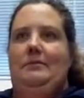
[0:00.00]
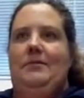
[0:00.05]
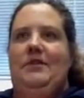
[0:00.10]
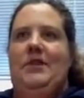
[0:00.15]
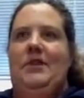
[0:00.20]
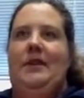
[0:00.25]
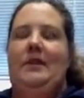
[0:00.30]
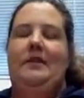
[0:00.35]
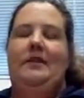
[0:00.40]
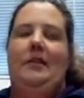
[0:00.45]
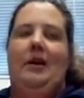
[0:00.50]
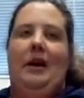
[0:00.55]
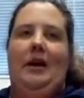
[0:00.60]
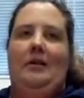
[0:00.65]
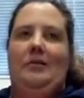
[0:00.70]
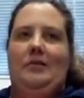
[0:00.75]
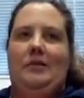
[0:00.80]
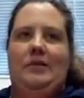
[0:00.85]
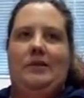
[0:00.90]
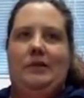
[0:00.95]
to
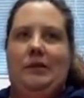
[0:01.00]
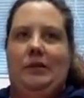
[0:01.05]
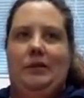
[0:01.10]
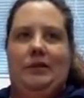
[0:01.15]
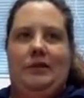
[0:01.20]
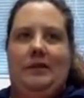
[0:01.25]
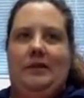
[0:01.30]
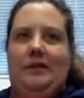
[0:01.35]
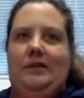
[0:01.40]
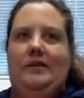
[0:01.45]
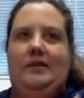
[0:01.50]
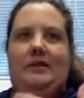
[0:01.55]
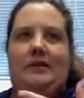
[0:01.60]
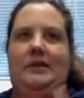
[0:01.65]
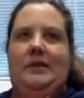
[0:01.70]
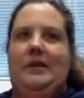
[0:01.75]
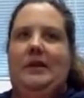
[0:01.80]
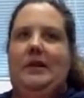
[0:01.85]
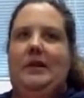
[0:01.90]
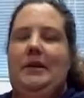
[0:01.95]
interact with students.
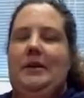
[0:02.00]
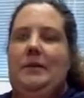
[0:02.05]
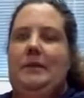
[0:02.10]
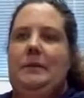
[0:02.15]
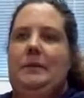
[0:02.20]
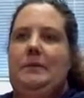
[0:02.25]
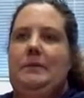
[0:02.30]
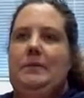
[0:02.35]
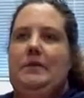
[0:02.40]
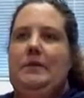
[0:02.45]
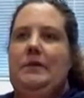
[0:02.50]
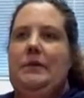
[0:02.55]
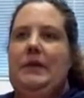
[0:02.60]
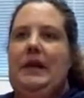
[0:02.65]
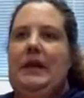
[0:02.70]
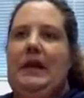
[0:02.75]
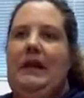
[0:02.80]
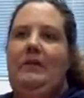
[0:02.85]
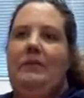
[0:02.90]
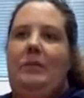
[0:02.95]
So
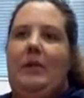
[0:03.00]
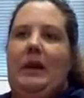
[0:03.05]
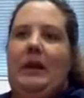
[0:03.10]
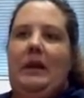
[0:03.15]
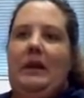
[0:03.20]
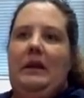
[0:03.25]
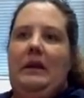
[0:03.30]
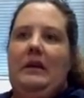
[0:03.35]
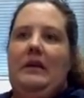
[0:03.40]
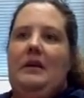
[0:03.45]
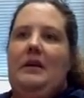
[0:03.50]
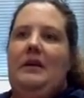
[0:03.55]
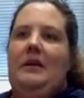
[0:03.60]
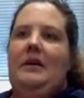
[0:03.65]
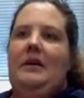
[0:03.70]
it gave me